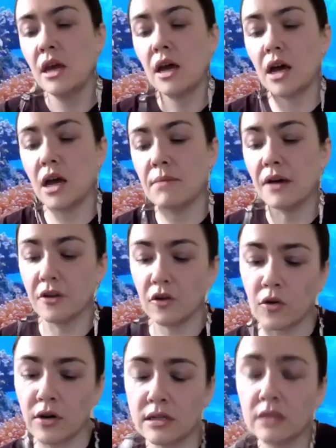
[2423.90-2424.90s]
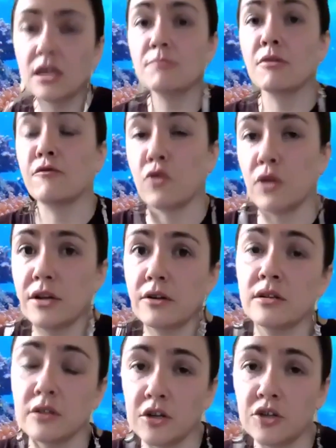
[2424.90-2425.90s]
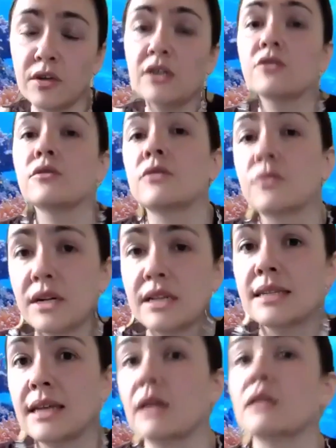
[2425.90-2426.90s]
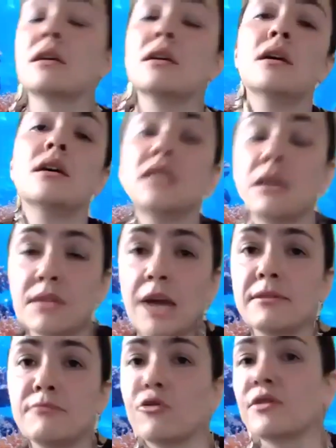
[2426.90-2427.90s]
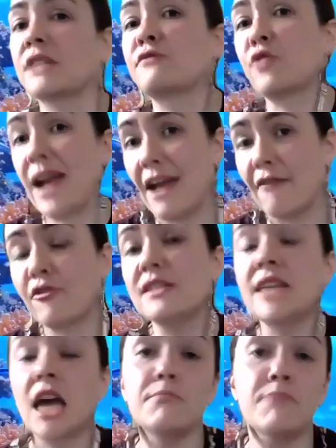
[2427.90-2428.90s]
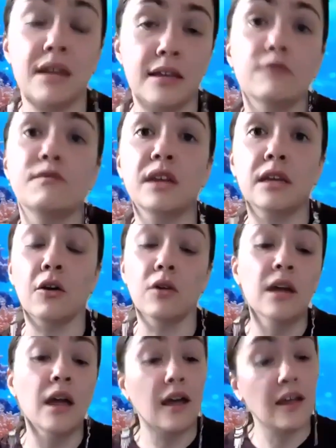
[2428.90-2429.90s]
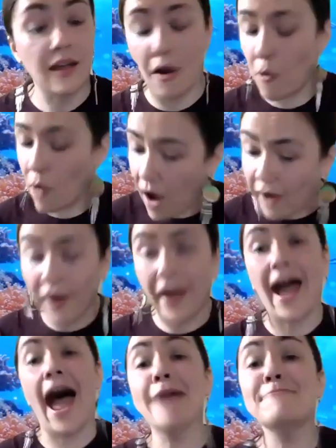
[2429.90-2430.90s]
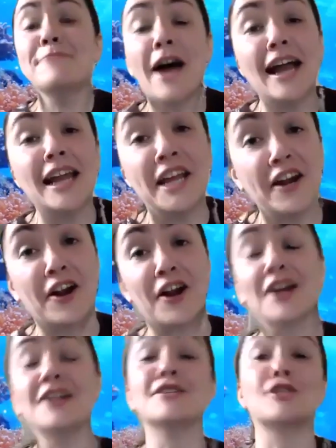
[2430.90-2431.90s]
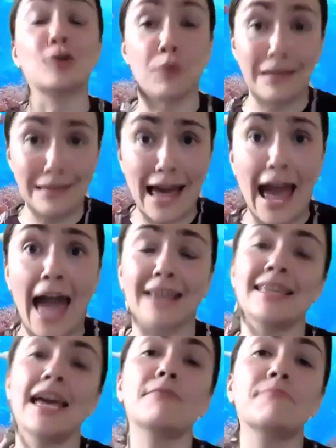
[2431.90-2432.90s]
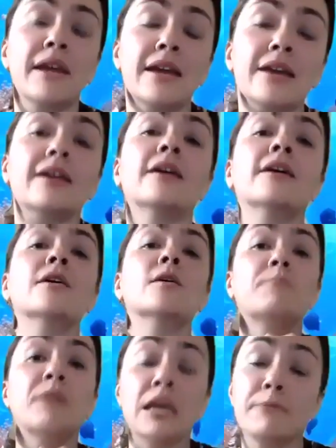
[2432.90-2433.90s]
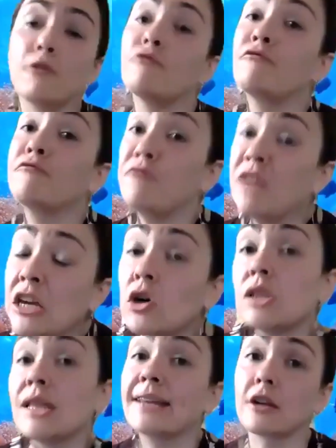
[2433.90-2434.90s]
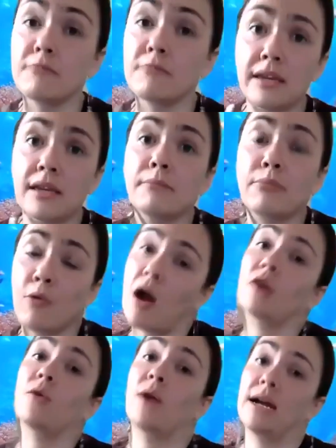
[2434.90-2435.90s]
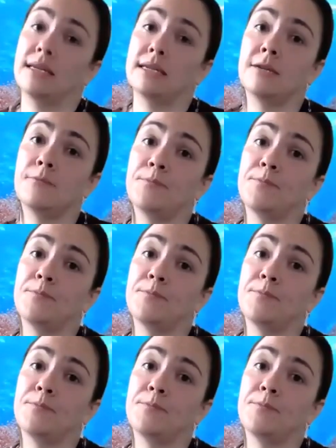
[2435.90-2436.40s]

Um, other courses like portfolio surgery, you're doing three to six, sometimes more. That's for every 10 minutes of video. I'm not here to relax and make people feel like they're making progress.